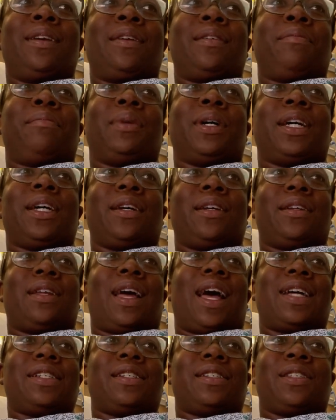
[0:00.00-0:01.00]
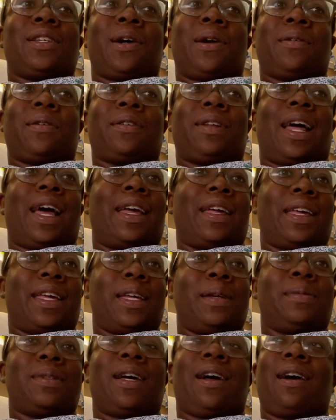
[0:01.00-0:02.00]
But I just told her, like,
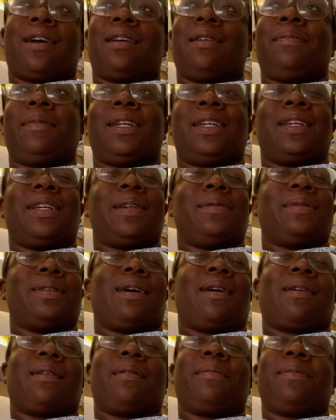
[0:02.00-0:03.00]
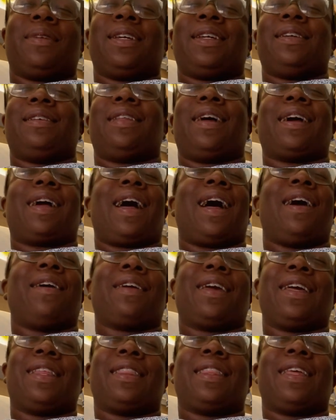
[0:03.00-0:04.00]
keep talking to me. Like, I'll
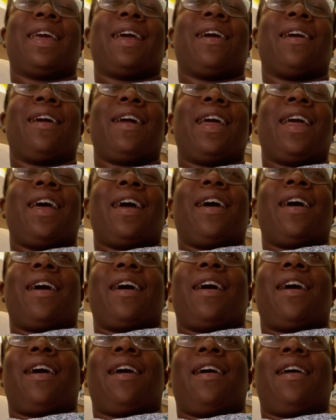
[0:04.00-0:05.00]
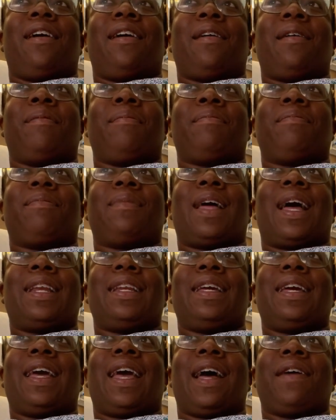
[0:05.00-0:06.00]
get there. I
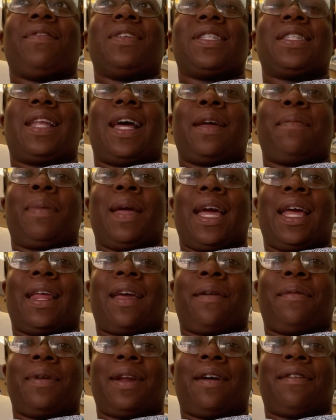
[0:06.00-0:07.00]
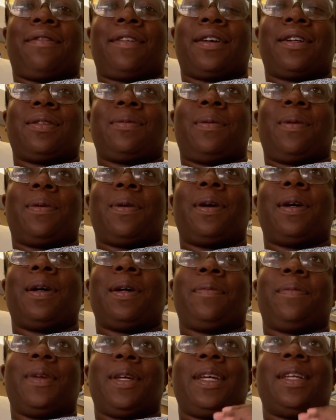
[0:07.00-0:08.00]
did have a slight panic when I first woke
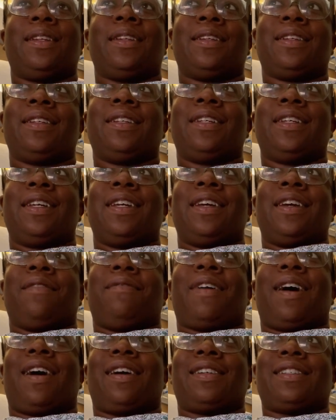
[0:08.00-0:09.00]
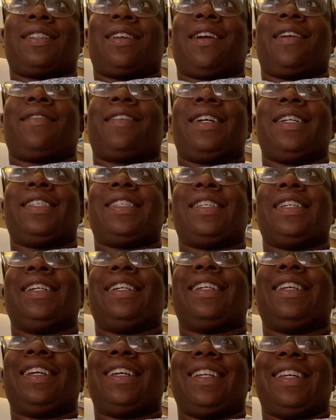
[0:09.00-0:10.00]
up, and my heart started
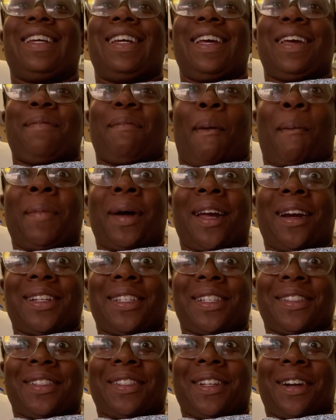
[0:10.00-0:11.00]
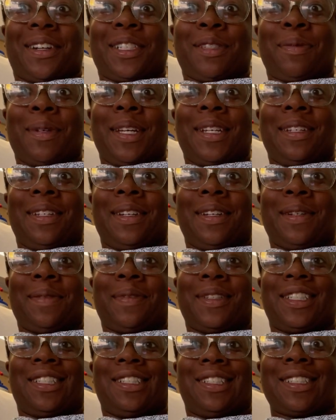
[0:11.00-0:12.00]
racing, and my monitor started speeding up,
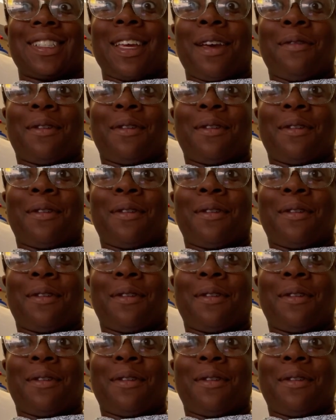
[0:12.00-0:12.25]
and she just kept